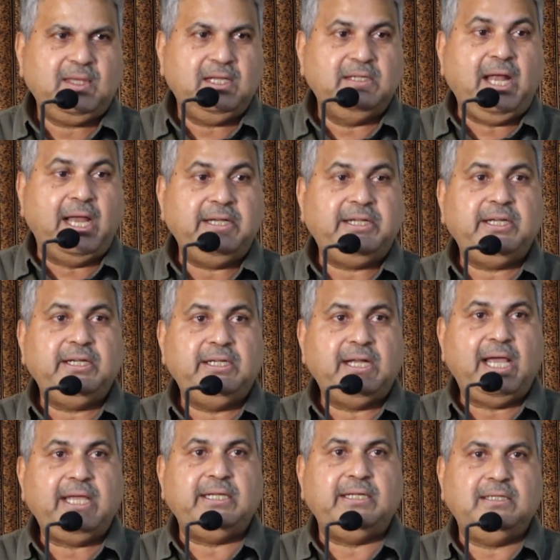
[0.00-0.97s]

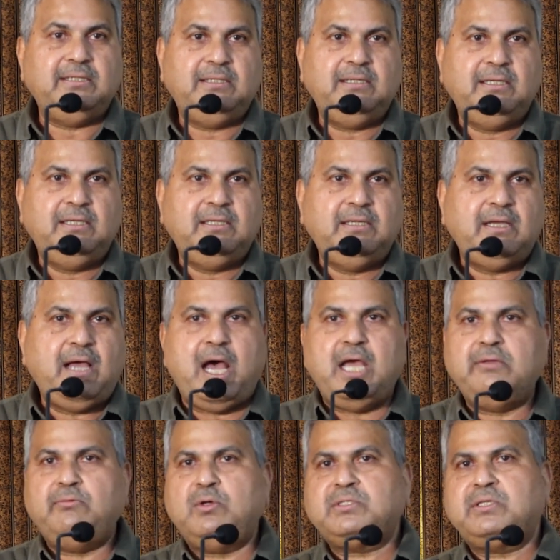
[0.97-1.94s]
99.
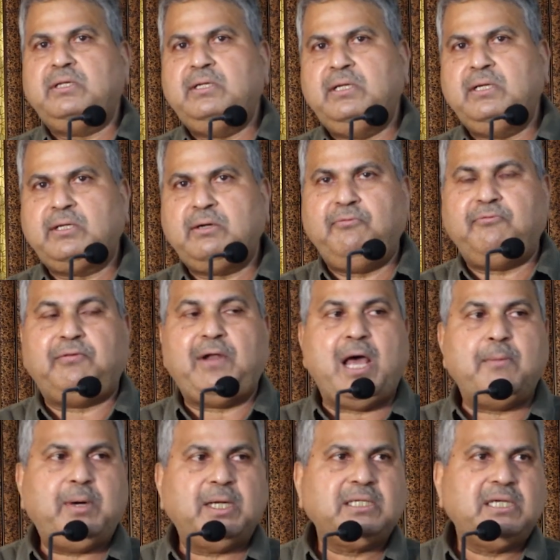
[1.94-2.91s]
I was a little
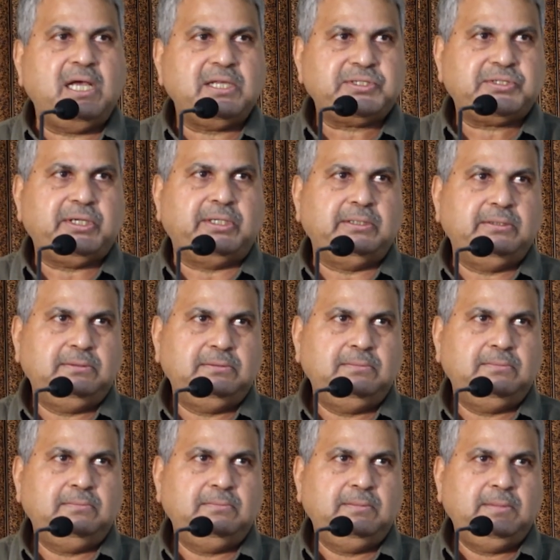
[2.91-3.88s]
flabbergasted.
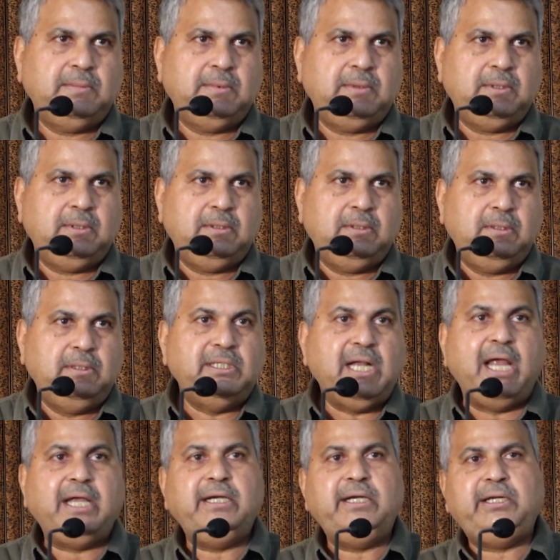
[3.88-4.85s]

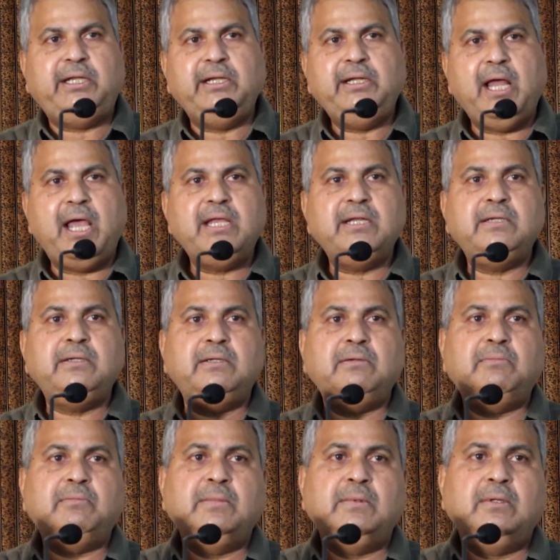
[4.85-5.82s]

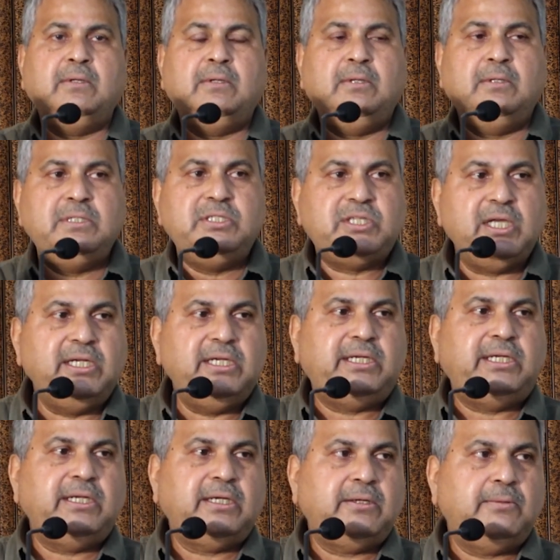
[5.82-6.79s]
99
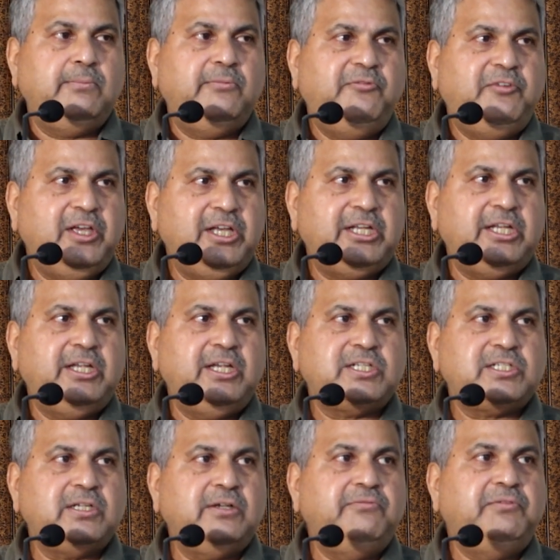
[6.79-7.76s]
genetic
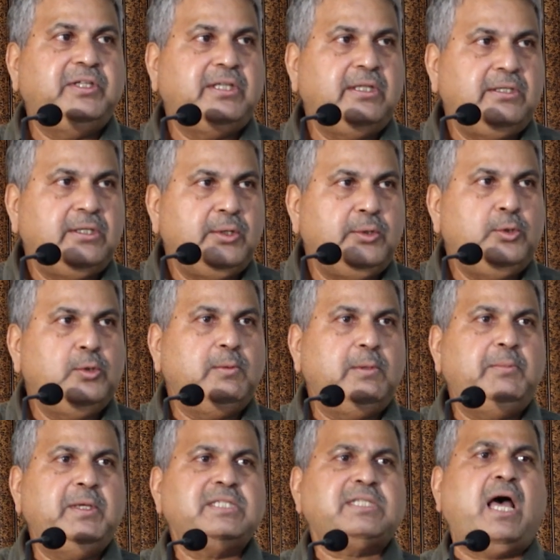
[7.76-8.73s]
variation within the
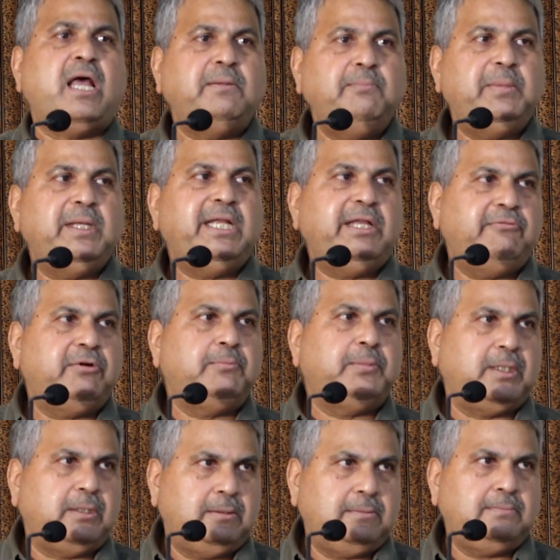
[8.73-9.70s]
human beings,
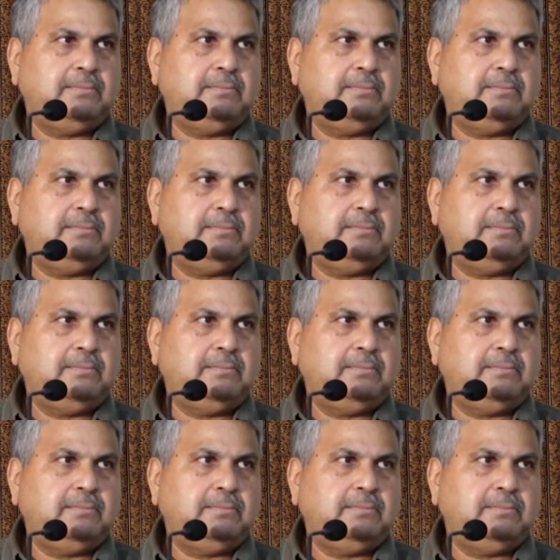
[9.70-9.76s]
unbelievable.